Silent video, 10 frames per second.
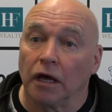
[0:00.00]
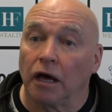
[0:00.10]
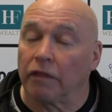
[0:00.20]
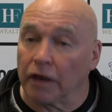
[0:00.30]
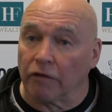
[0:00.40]

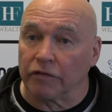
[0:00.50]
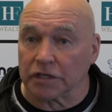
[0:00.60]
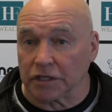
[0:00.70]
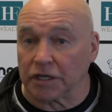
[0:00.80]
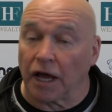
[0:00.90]
and then
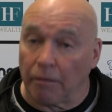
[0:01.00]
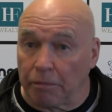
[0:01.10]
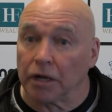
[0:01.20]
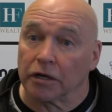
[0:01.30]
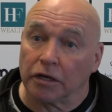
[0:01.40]
obviously start
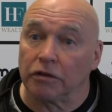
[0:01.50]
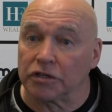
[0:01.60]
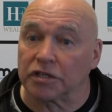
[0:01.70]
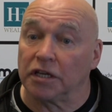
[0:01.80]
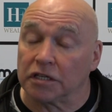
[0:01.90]
building the
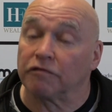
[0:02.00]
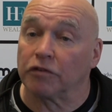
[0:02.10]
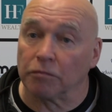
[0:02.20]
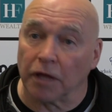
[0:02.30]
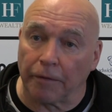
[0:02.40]
season
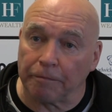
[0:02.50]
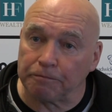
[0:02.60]
from that.